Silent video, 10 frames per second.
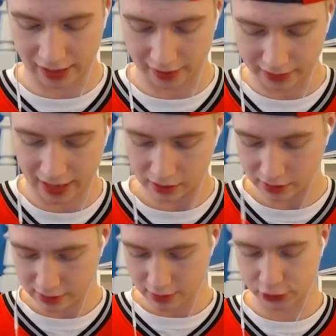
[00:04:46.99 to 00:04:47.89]
And again,
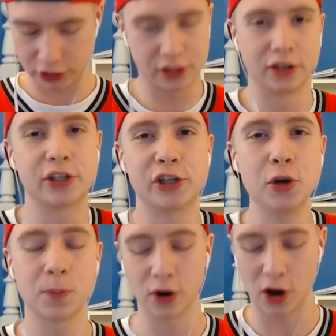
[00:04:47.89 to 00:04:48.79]
just a
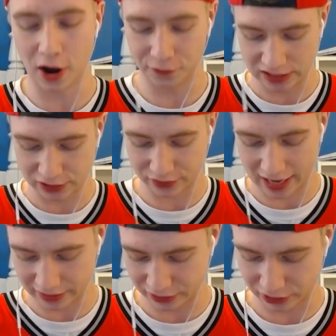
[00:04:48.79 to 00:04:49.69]
super offensive
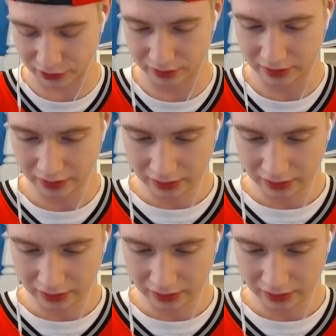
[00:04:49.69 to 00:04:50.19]
hand, so